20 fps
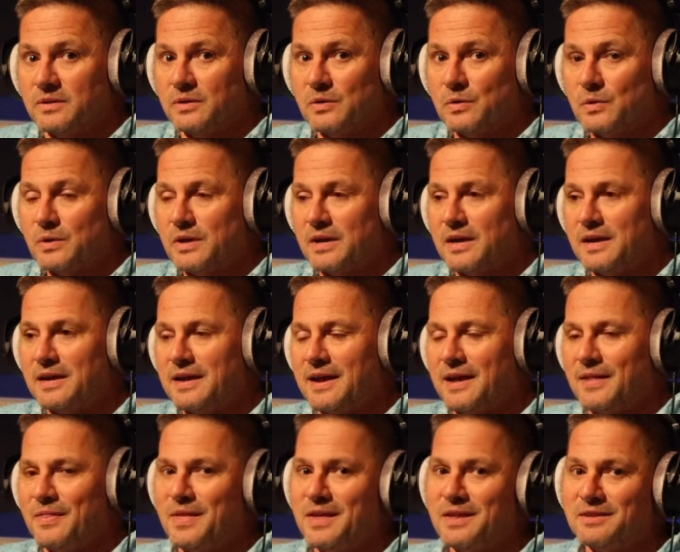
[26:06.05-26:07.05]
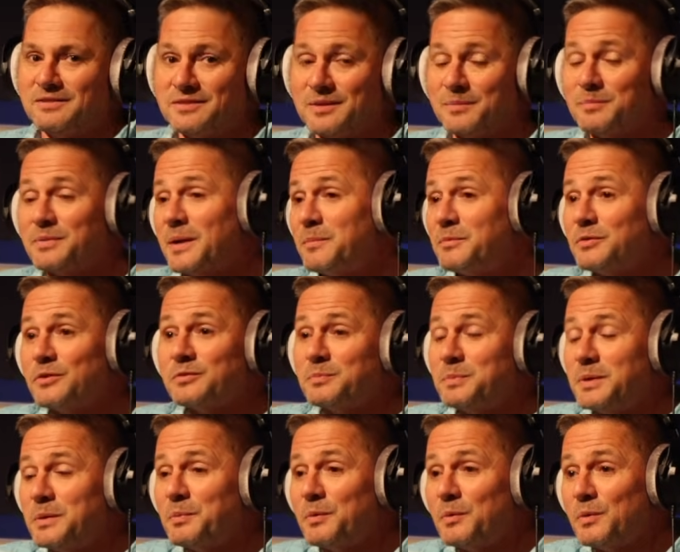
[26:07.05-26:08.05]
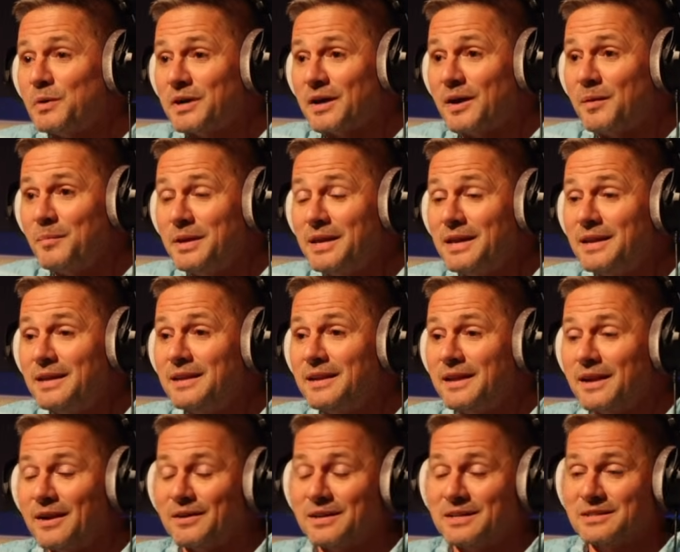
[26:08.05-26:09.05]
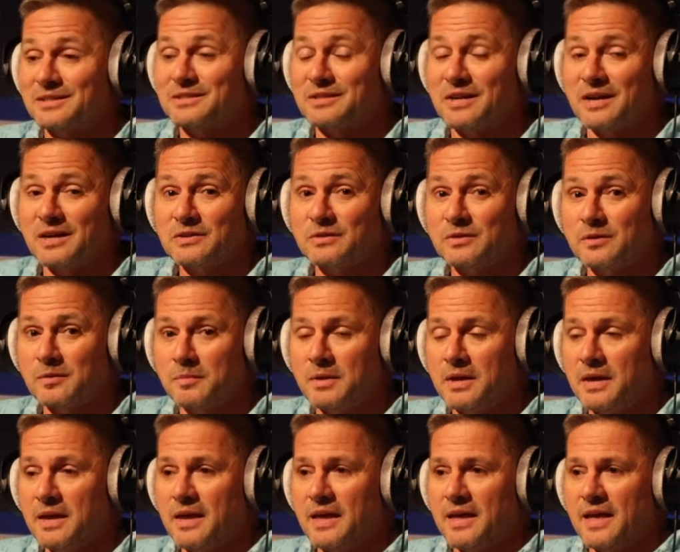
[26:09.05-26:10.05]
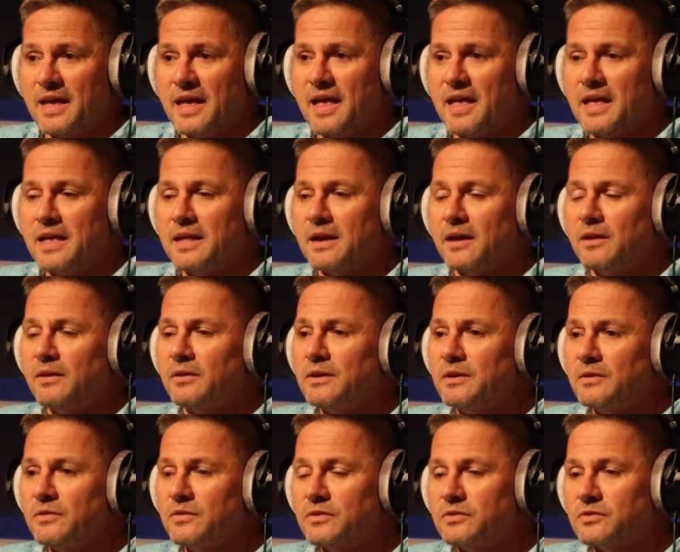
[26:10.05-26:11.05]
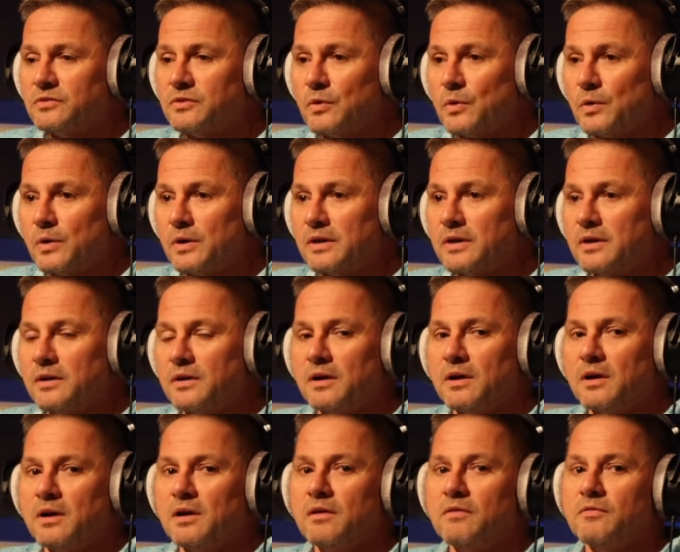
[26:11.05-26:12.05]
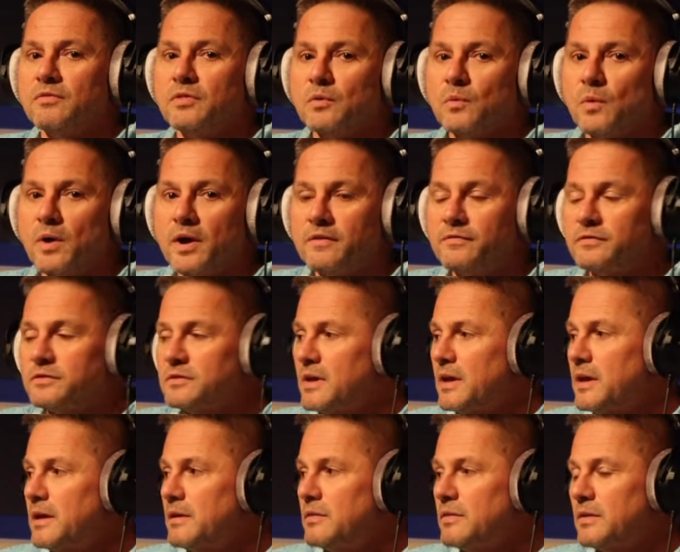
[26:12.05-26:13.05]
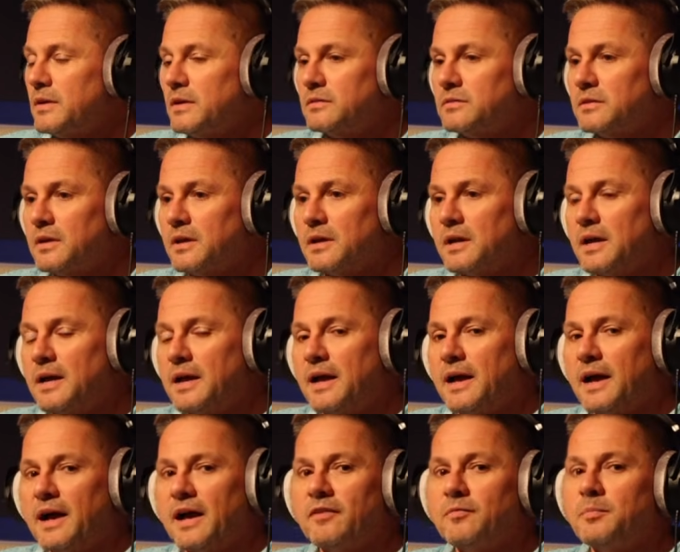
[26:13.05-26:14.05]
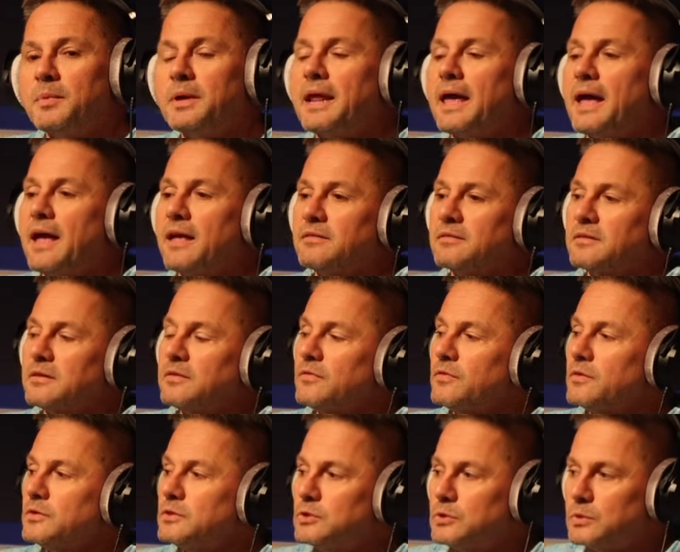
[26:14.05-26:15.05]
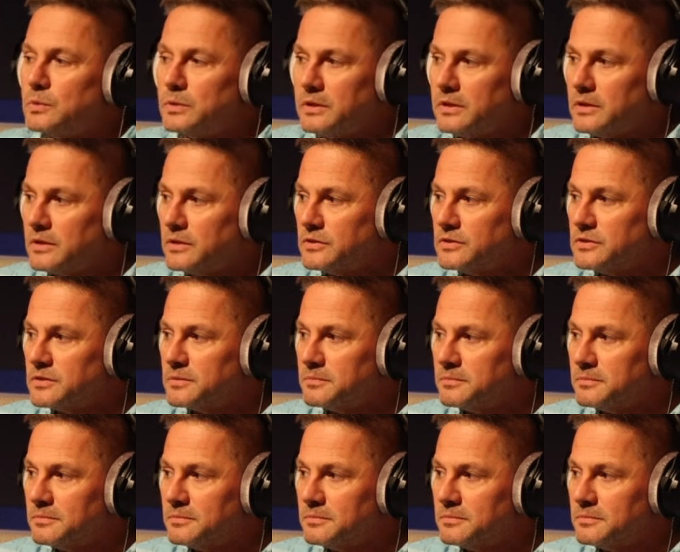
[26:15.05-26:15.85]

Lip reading: Okay, and then sometimes those people will come in and I'll get to talk to them, and I'll hear this story of the wife saying things like, I've been asking for 2 years.